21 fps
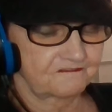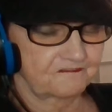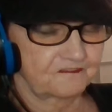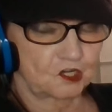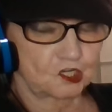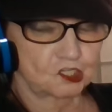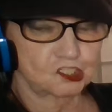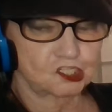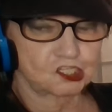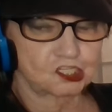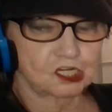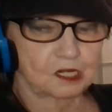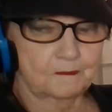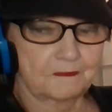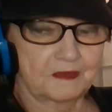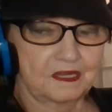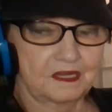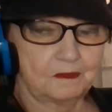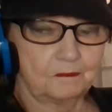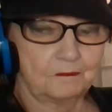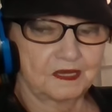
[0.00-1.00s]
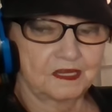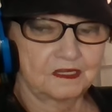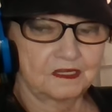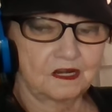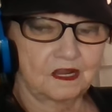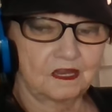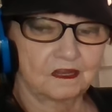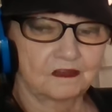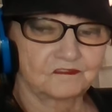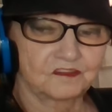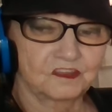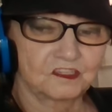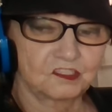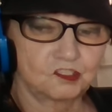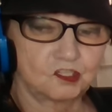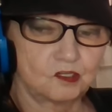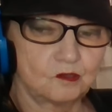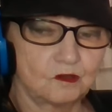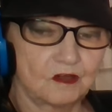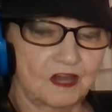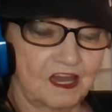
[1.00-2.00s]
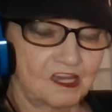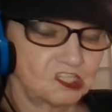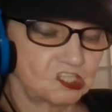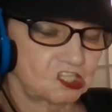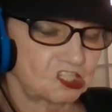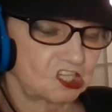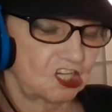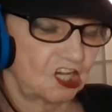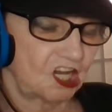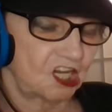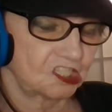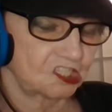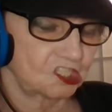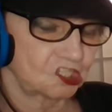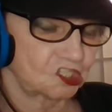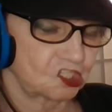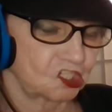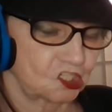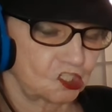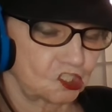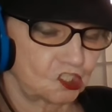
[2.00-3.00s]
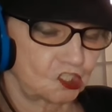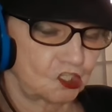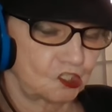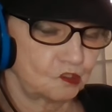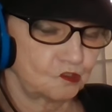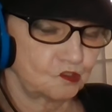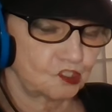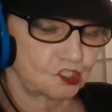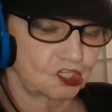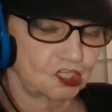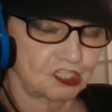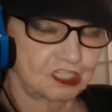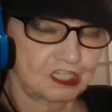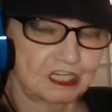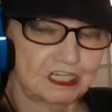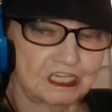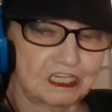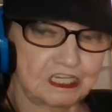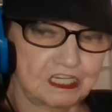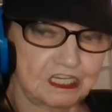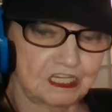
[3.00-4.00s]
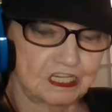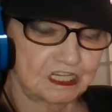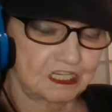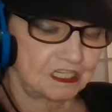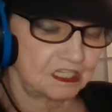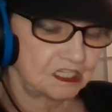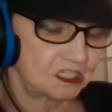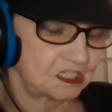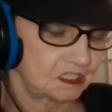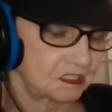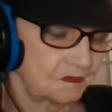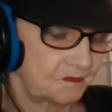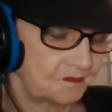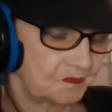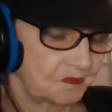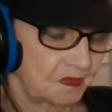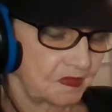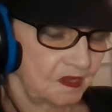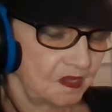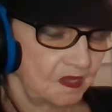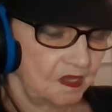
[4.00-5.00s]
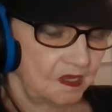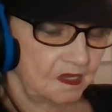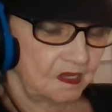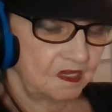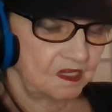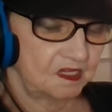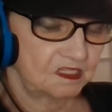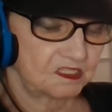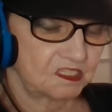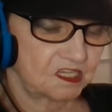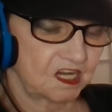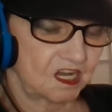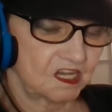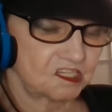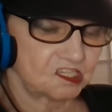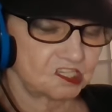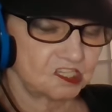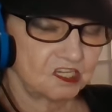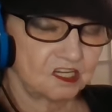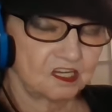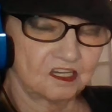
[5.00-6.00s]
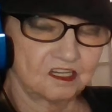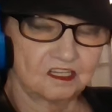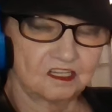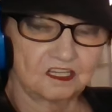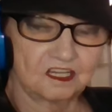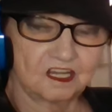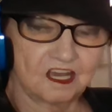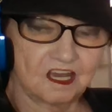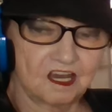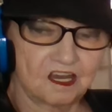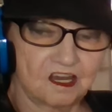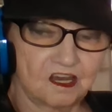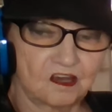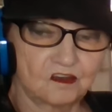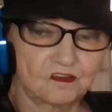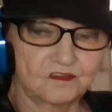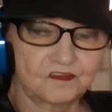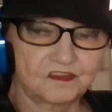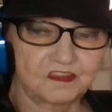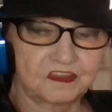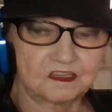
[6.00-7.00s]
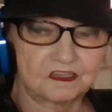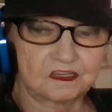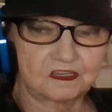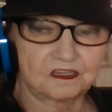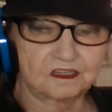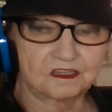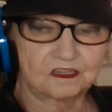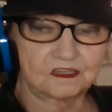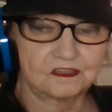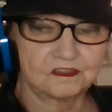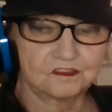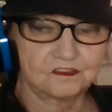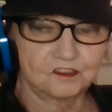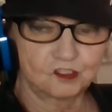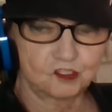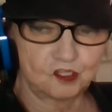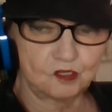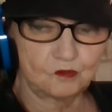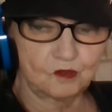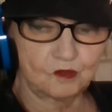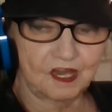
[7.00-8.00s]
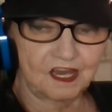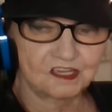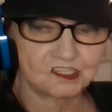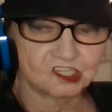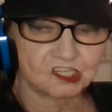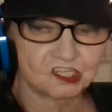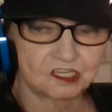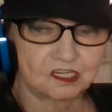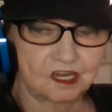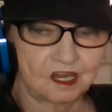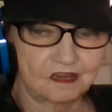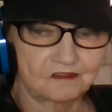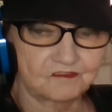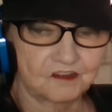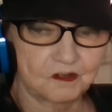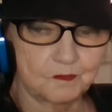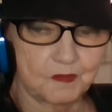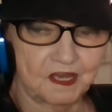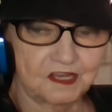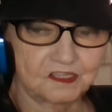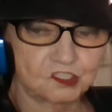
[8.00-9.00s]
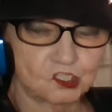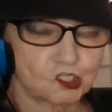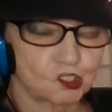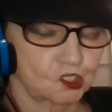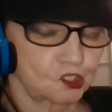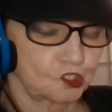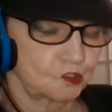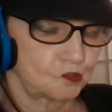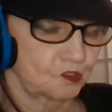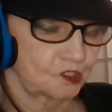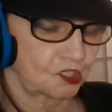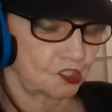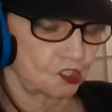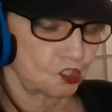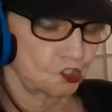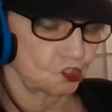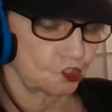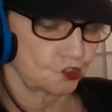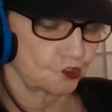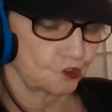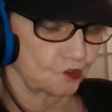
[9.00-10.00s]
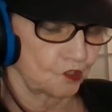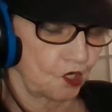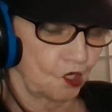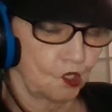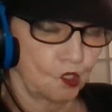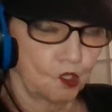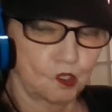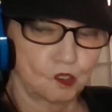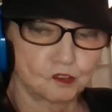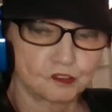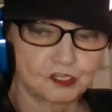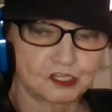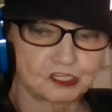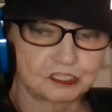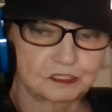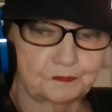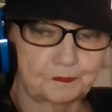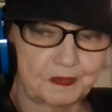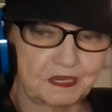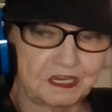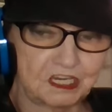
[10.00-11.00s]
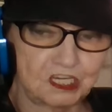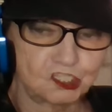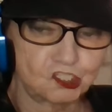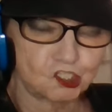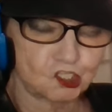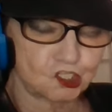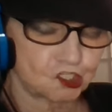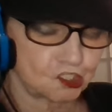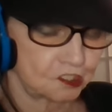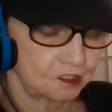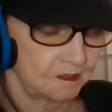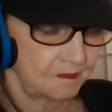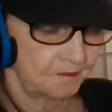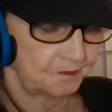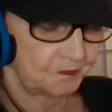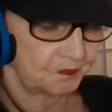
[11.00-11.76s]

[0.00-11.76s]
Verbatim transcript: First Amendment of the U.S. Constitution is it doesn't allow the U.S. government to control speech